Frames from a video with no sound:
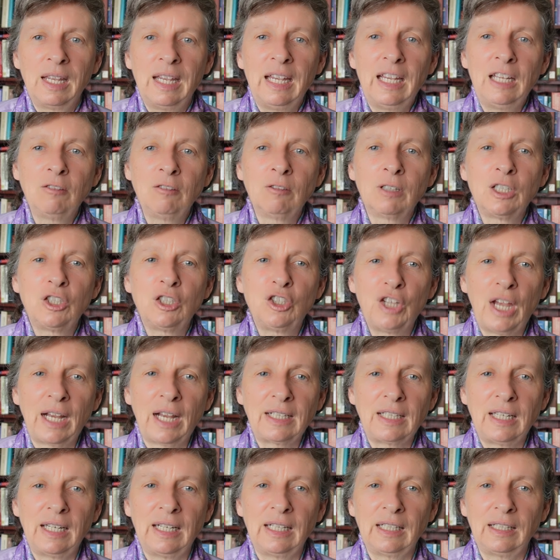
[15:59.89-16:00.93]
In
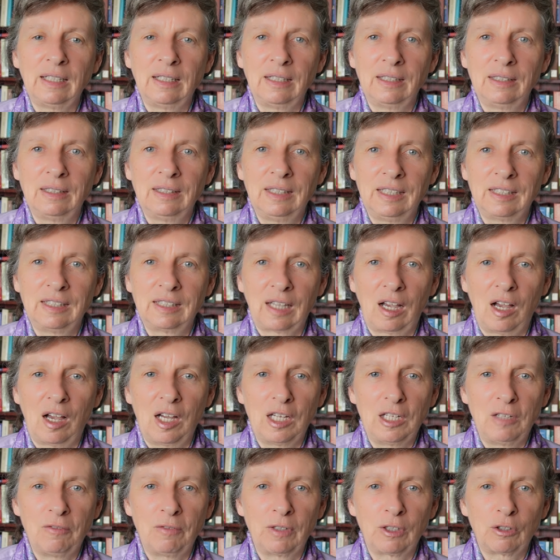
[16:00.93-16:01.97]
rejecting this
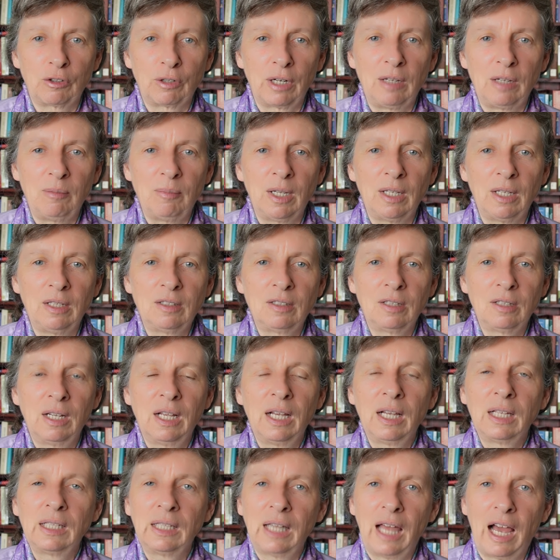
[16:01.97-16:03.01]
kind of agreement,
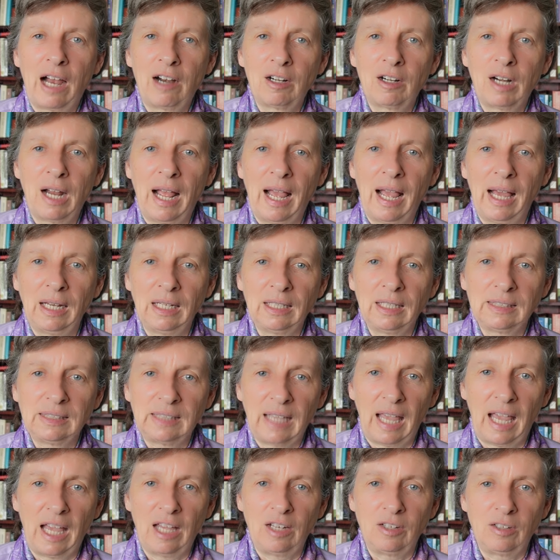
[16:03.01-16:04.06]
Lara
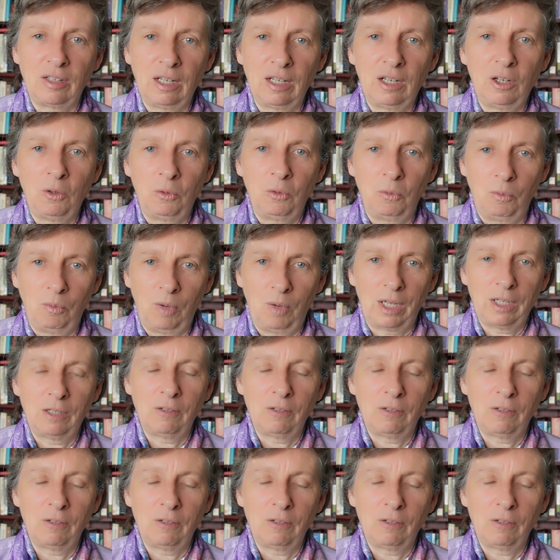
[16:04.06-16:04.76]
Alexander, one